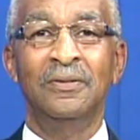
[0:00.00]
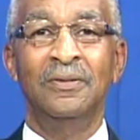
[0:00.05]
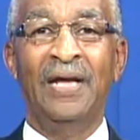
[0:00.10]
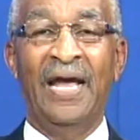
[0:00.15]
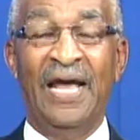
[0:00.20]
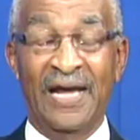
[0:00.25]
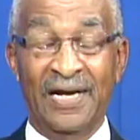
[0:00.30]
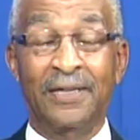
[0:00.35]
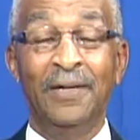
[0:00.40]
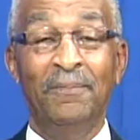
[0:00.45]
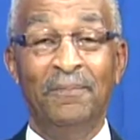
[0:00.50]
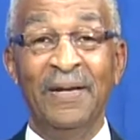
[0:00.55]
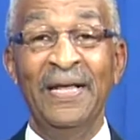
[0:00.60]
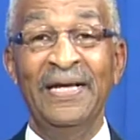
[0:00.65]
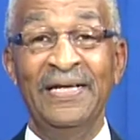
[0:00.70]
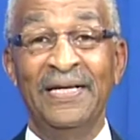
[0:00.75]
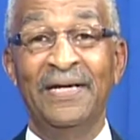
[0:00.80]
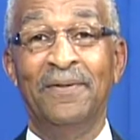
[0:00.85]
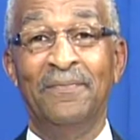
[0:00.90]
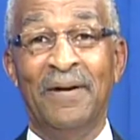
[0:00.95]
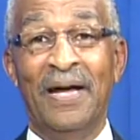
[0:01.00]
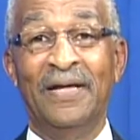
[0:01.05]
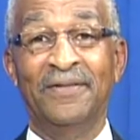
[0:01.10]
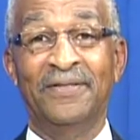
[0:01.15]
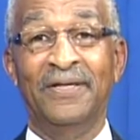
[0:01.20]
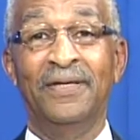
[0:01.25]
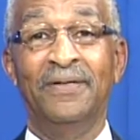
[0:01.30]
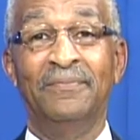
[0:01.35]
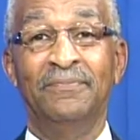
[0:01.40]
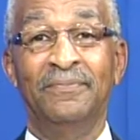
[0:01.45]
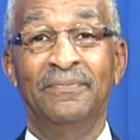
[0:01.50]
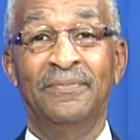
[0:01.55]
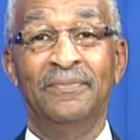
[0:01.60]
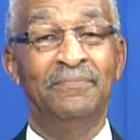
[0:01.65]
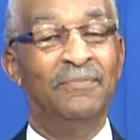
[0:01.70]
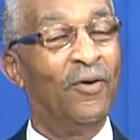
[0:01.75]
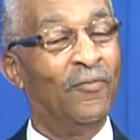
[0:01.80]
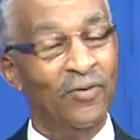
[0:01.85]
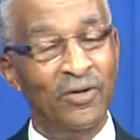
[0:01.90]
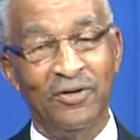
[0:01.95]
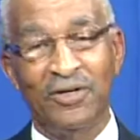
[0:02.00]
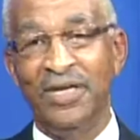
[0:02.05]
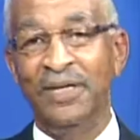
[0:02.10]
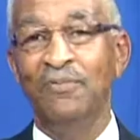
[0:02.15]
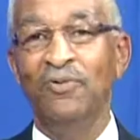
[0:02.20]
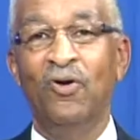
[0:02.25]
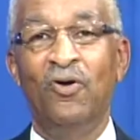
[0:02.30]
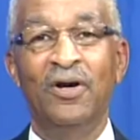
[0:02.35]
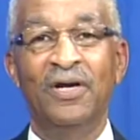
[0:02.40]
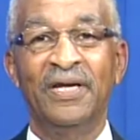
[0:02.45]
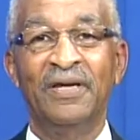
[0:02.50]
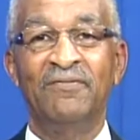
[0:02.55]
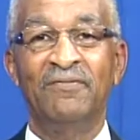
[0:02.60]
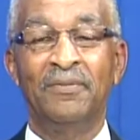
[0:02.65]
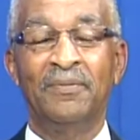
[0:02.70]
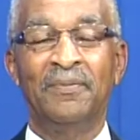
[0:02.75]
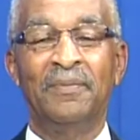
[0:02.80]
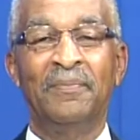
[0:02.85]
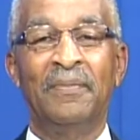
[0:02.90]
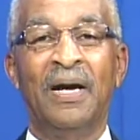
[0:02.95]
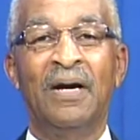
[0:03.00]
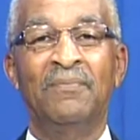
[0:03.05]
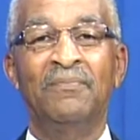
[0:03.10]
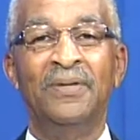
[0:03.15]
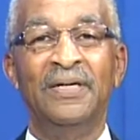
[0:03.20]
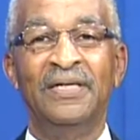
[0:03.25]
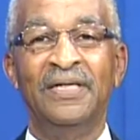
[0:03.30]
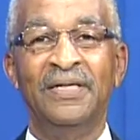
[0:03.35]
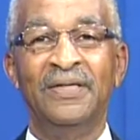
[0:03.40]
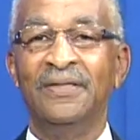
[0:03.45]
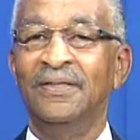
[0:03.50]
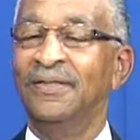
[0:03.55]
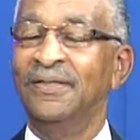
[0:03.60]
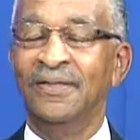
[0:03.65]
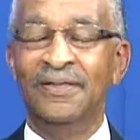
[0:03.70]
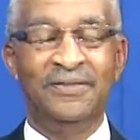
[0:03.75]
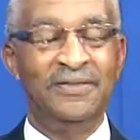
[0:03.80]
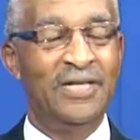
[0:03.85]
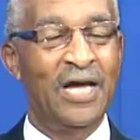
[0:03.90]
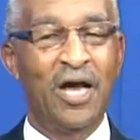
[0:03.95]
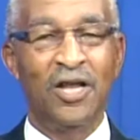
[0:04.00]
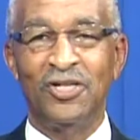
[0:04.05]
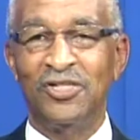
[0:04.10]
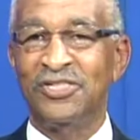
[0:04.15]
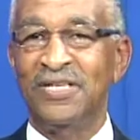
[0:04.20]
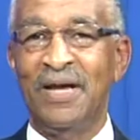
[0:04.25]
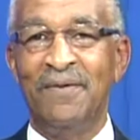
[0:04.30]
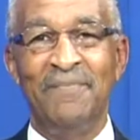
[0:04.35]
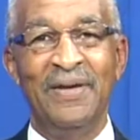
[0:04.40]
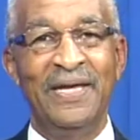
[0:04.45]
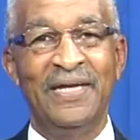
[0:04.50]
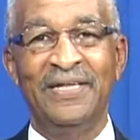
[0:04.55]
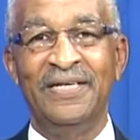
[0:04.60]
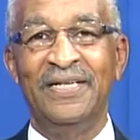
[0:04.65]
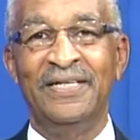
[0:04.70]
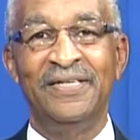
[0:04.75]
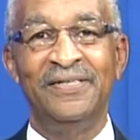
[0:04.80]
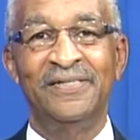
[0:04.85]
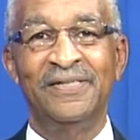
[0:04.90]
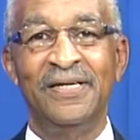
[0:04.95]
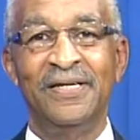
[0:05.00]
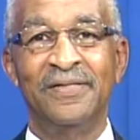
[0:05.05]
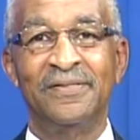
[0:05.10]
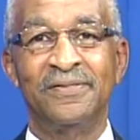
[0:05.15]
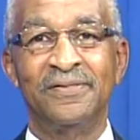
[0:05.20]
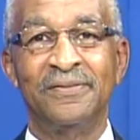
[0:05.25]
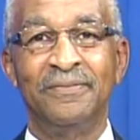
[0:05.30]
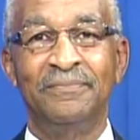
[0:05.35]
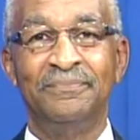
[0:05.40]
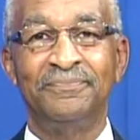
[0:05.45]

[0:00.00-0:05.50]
and complaining about them. But we'll keep going giving them our money. Dollar's not making any sense.